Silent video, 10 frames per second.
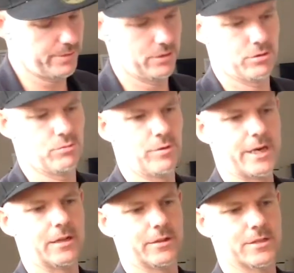have been on a
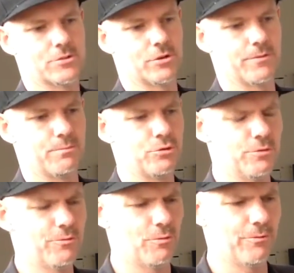reading list on a
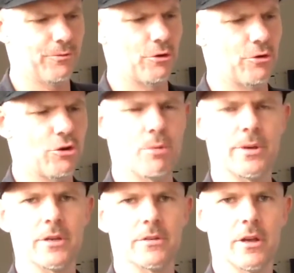beautiful
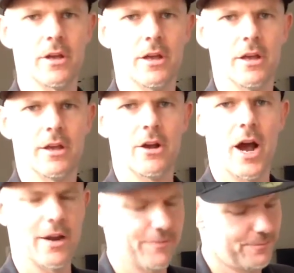photocopied
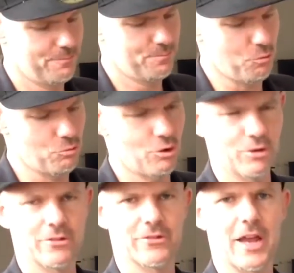kind of
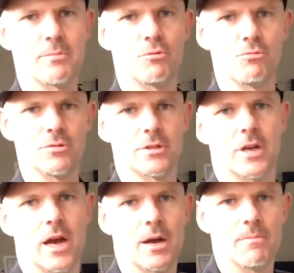bulldog stapled
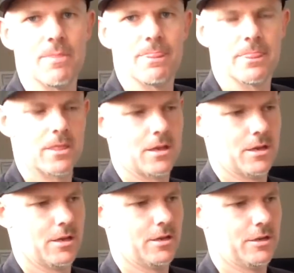kind
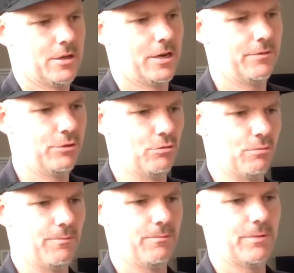of
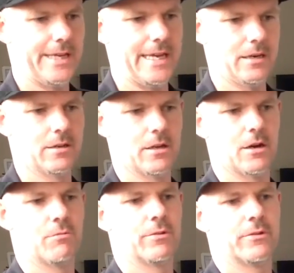little kit that
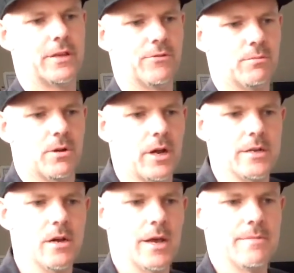I was given, but
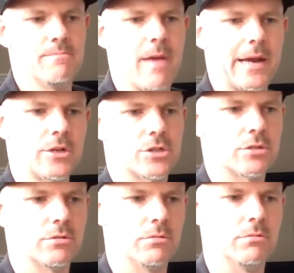I managed
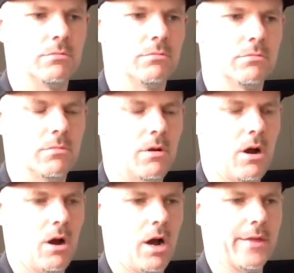to
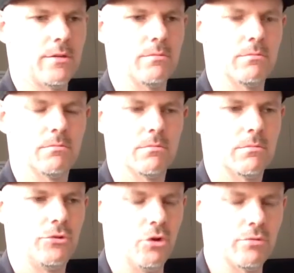either
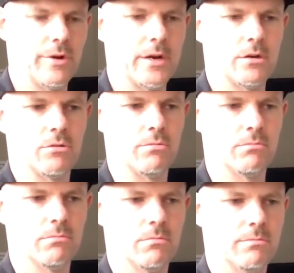not read it or
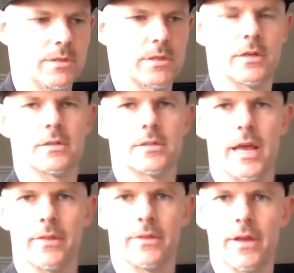
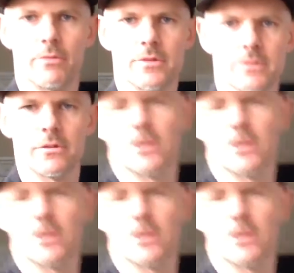misunderstand that was...